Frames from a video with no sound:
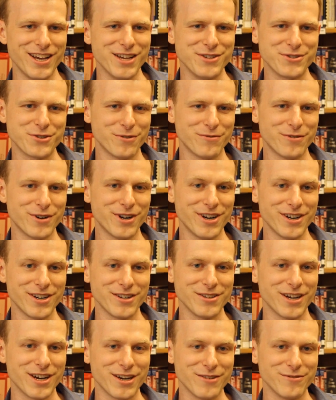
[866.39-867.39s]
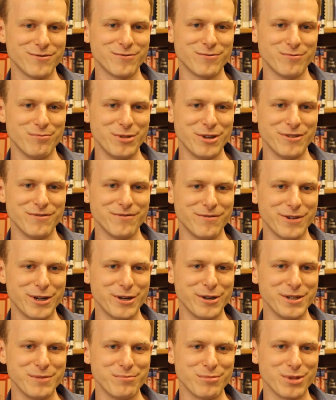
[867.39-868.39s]
And so far, I've been
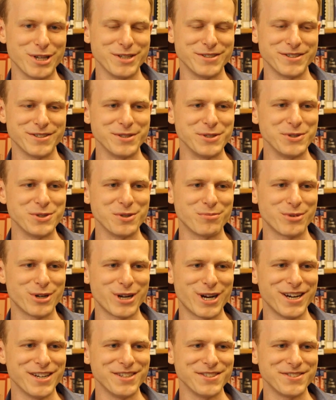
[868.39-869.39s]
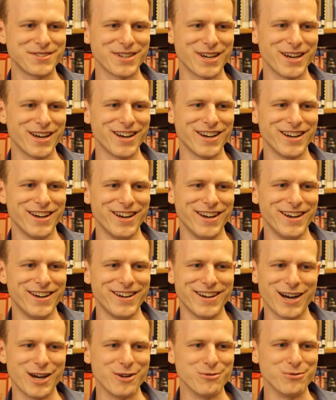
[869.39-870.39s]
very pleasantly surprised.
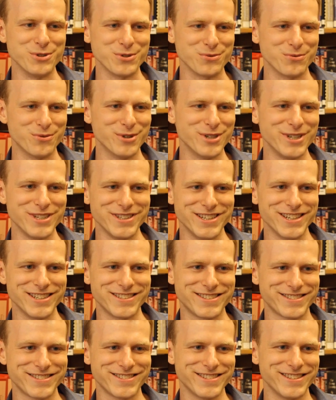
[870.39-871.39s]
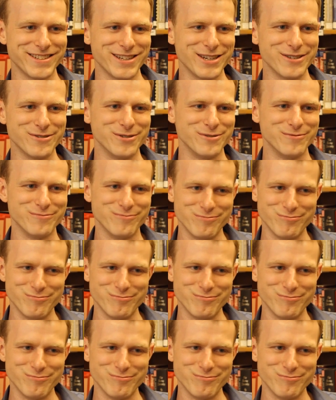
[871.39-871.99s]
I was worried that they would